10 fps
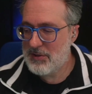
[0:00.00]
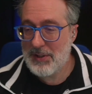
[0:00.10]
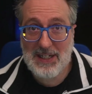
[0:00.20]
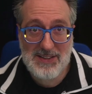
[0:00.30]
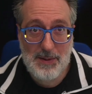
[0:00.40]
So
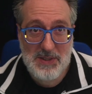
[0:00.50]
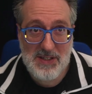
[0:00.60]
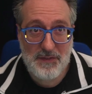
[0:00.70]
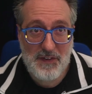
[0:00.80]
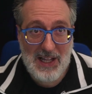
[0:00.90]
next up is
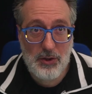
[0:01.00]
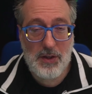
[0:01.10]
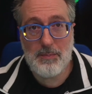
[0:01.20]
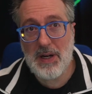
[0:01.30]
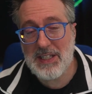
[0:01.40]
a Follow
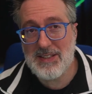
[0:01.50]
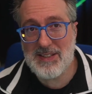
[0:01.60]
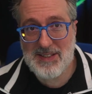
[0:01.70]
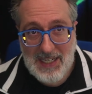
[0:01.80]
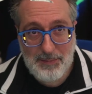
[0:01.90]
the Money
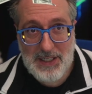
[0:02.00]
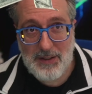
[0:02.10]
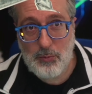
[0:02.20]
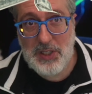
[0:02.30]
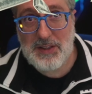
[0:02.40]
segment
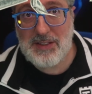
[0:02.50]
with